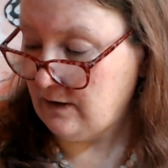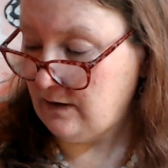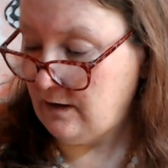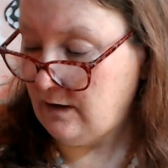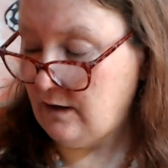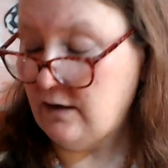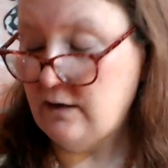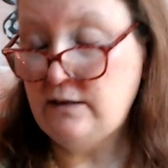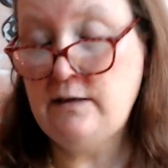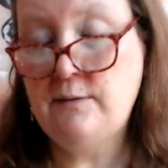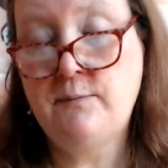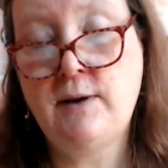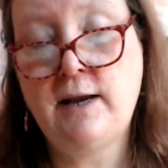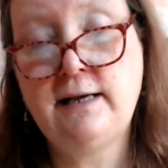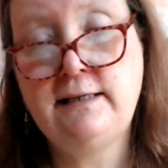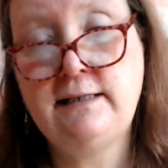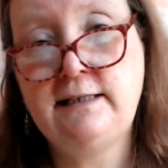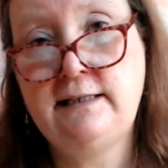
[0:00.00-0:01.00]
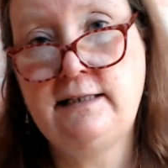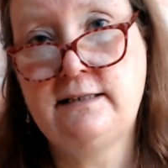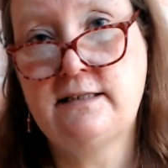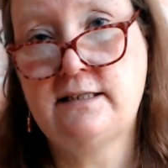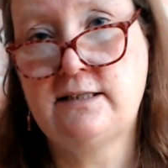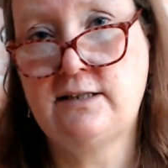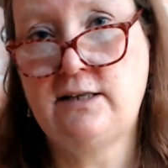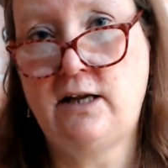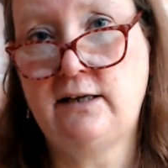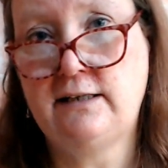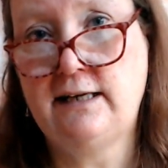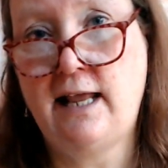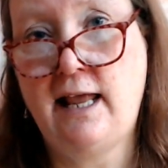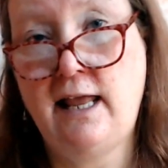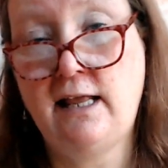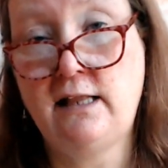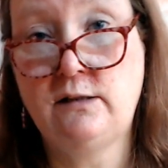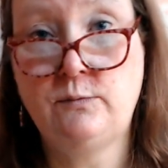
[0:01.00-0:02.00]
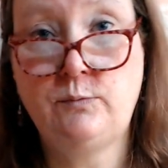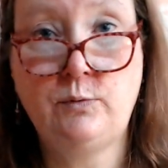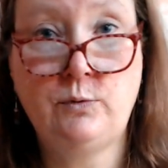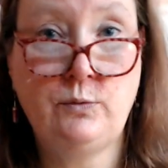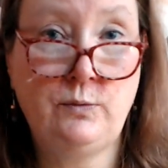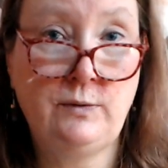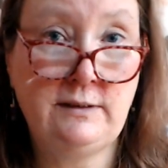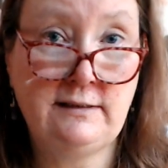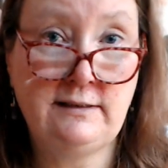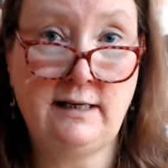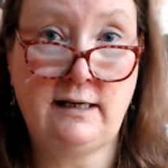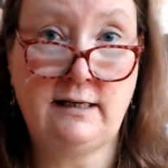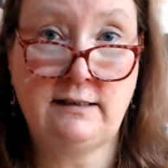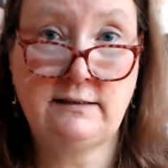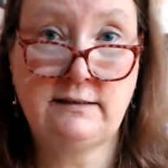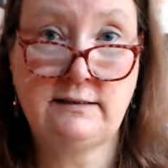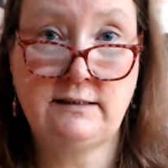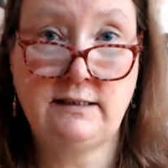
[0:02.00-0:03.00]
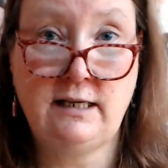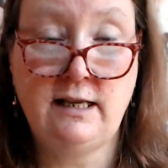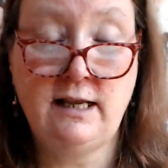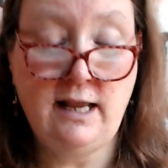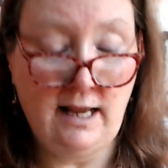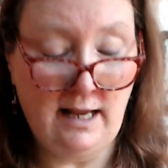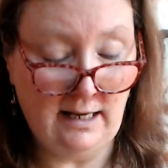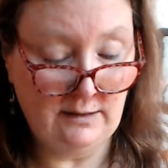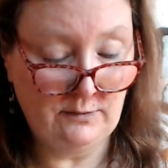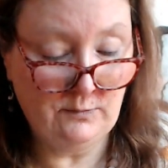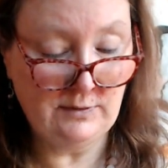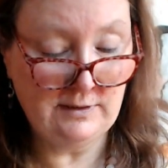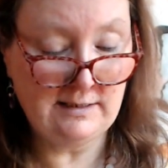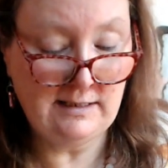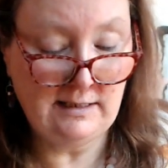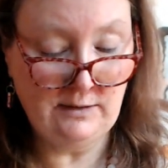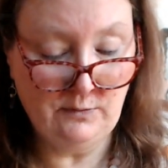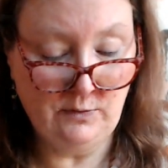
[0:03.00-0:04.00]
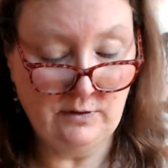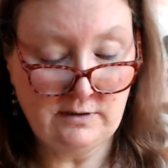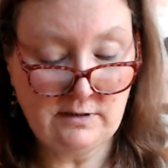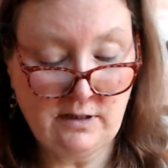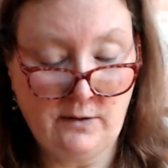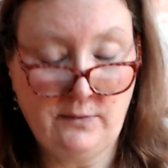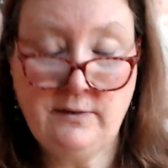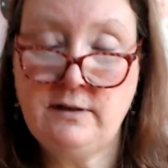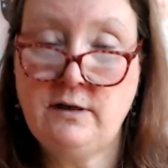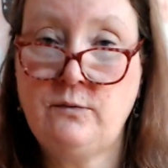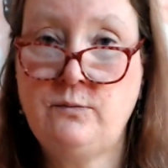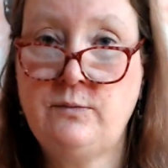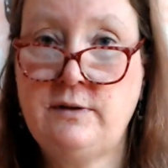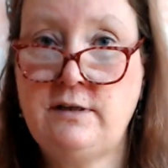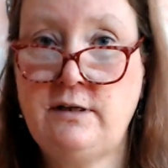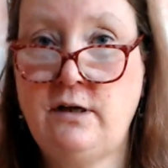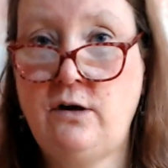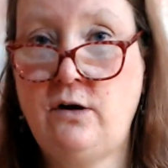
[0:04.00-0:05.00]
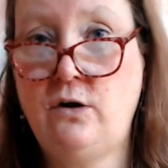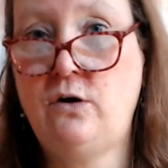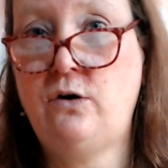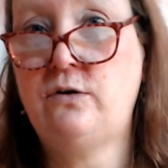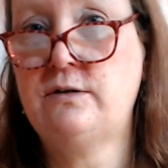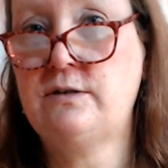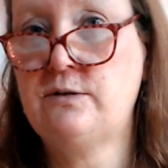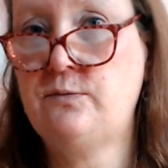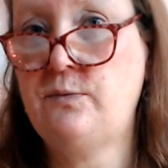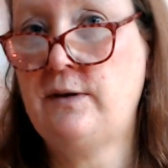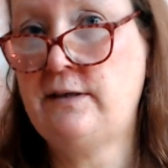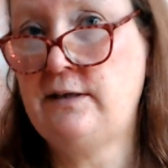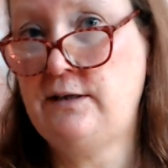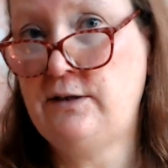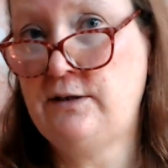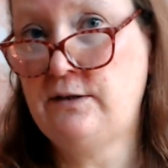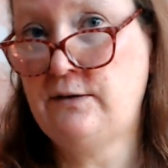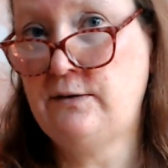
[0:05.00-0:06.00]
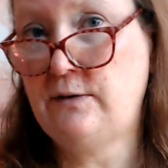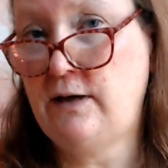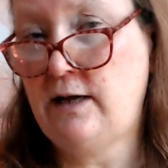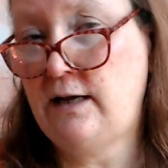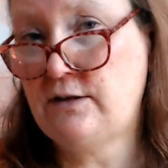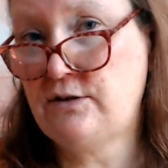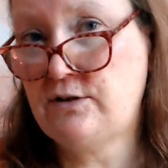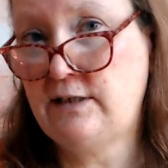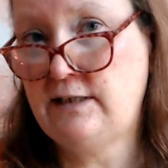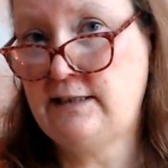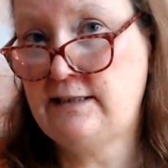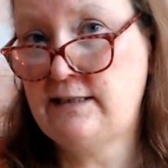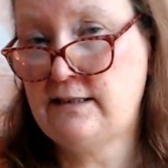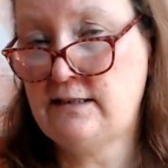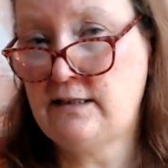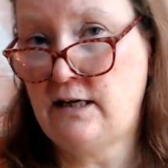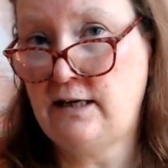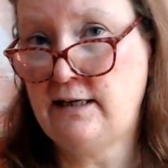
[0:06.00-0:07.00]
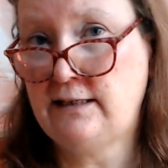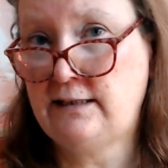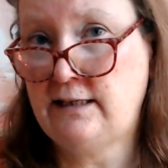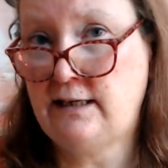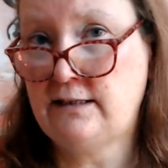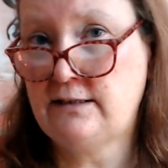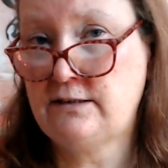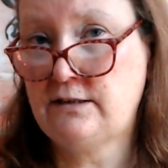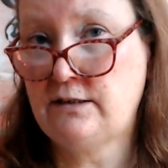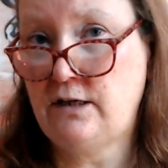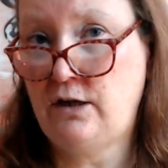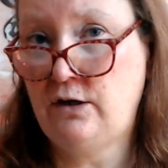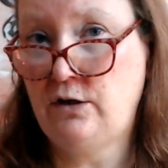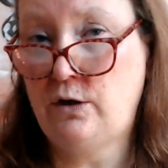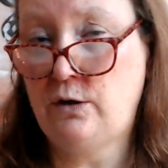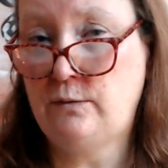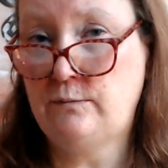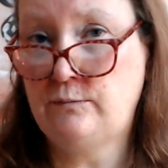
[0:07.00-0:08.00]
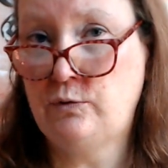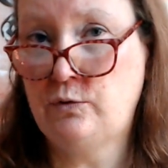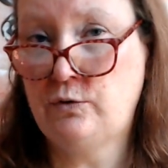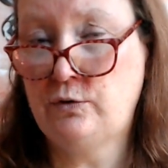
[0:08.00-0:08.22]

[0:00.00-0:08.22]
You may need slight help with that, and we'll see what's going on with your heart, whether you actually desire that a lot more.